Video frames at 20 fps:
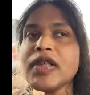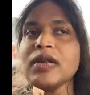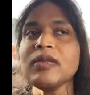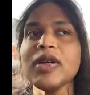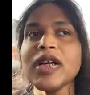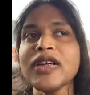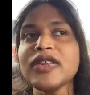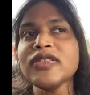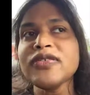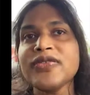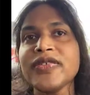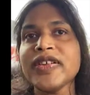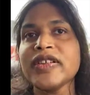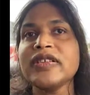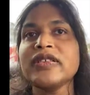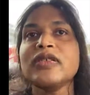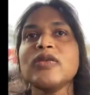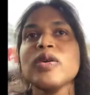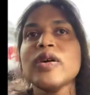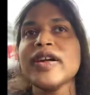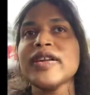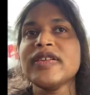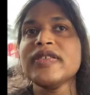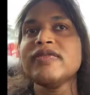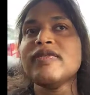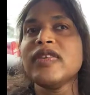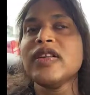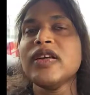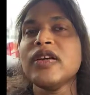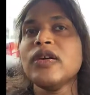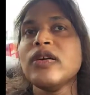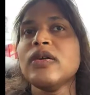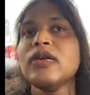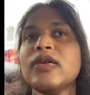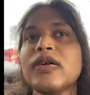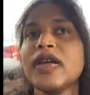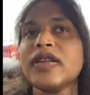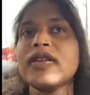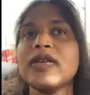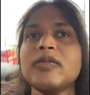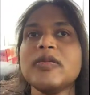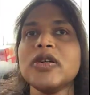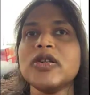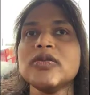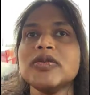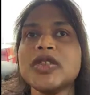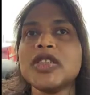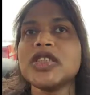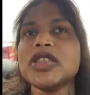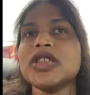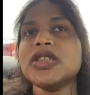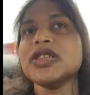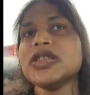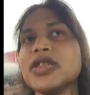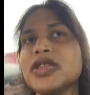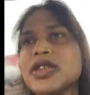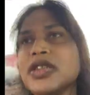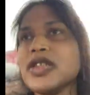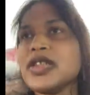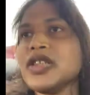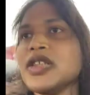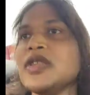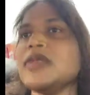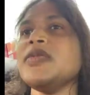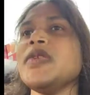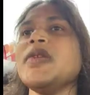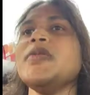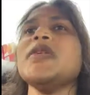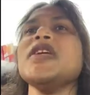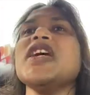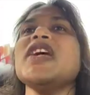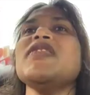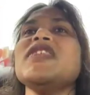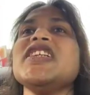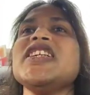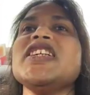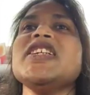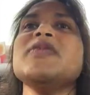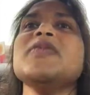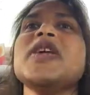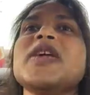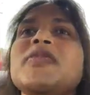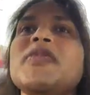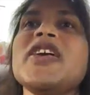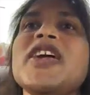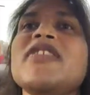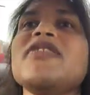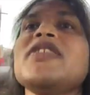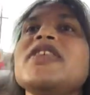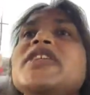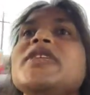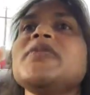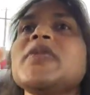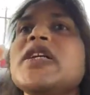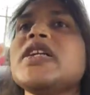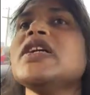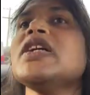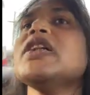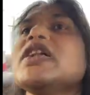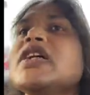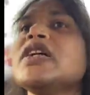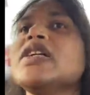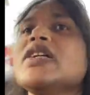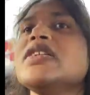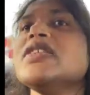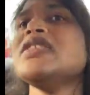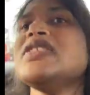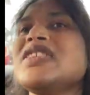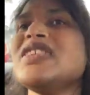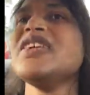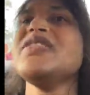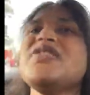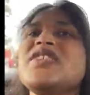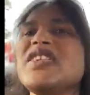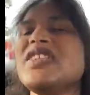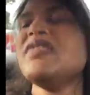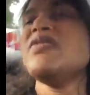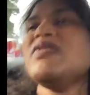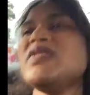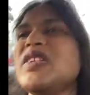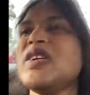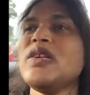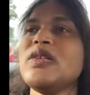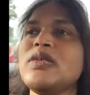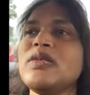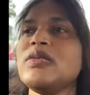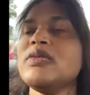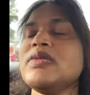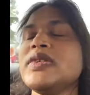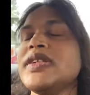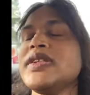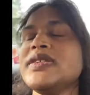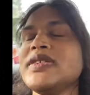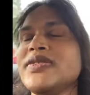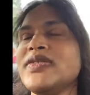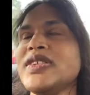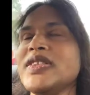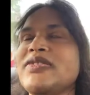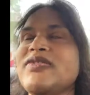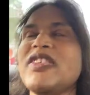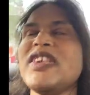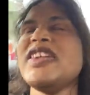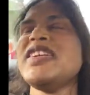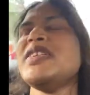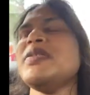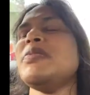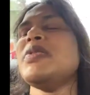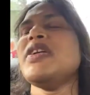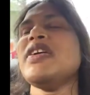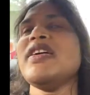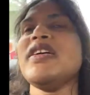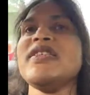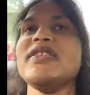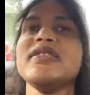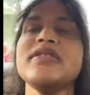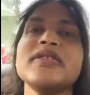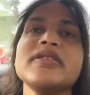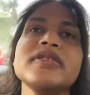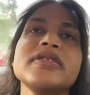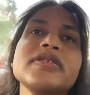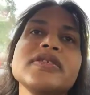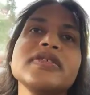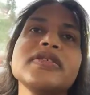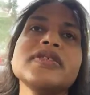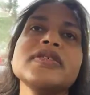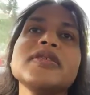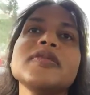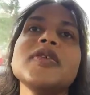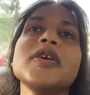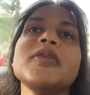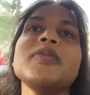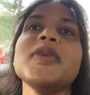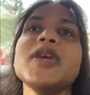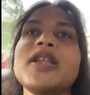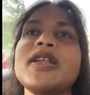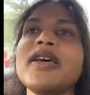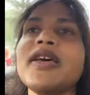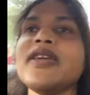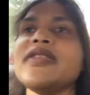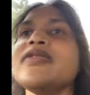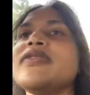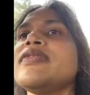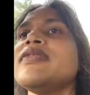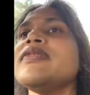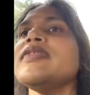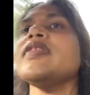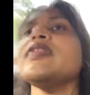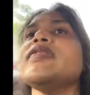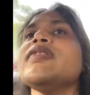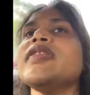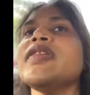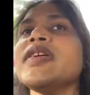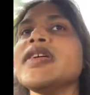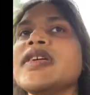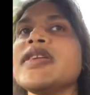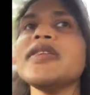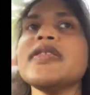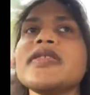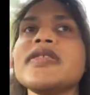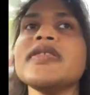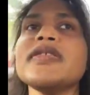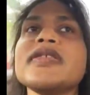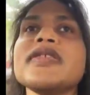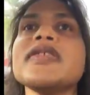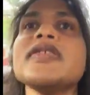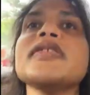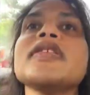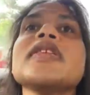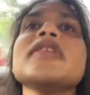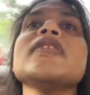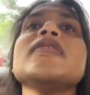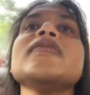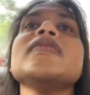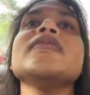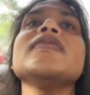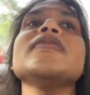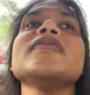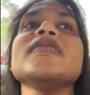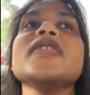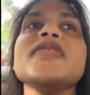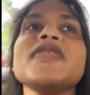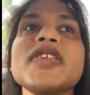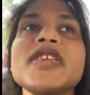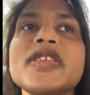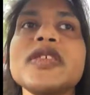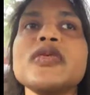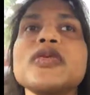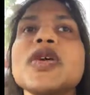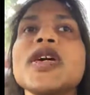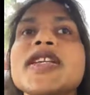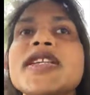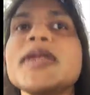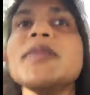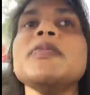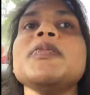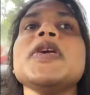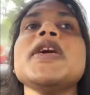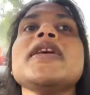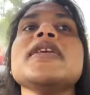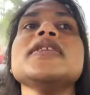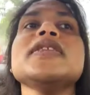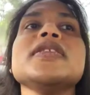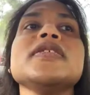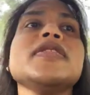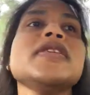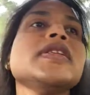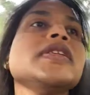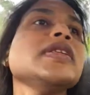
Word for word: But I do feel kind of low at the moment. Maybe I haven't eaten my breakfast, but still I feel low. You know, I feel very depressed about my life. Everything is, is kind of, feel quite depressed.